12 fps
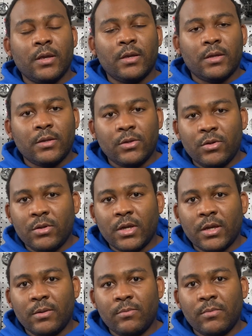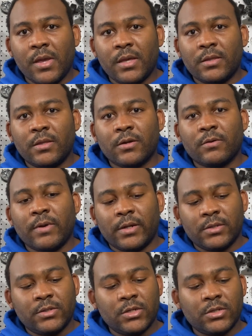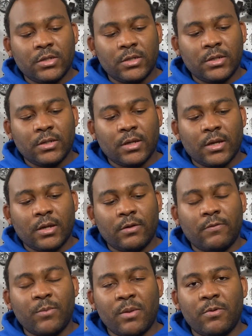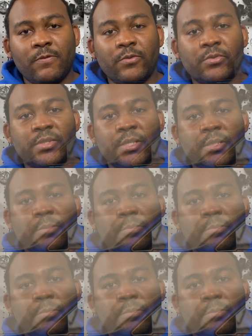you can make the correct decision. Maybe you've seen them